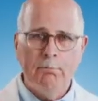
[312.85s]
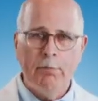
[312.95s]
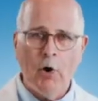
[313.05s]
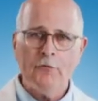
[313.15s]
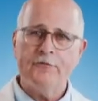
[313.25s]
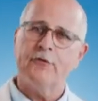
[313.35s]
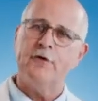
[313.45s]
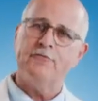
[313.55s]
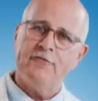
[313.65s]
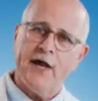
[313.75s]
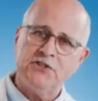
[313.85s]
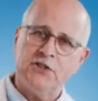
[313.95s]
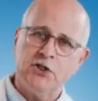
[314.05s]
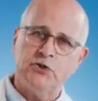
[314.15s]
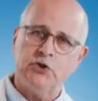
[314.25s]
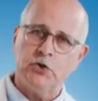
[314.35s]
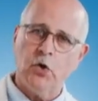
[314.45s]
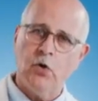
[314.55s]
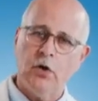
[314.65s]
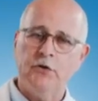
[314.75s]
both for infection
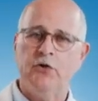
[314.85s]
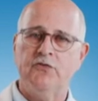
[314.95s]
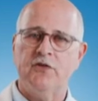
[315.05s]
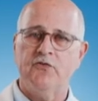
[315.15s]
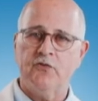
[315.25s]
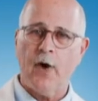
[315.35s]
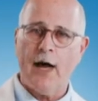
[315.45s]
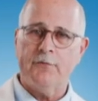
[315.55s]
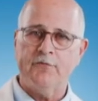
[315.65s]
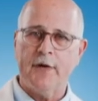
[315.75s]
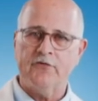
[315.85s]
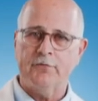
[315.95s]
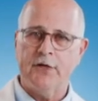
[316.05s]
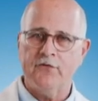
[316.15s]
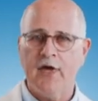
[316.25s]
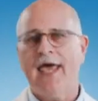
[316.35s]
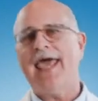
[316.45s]
control using swab specimens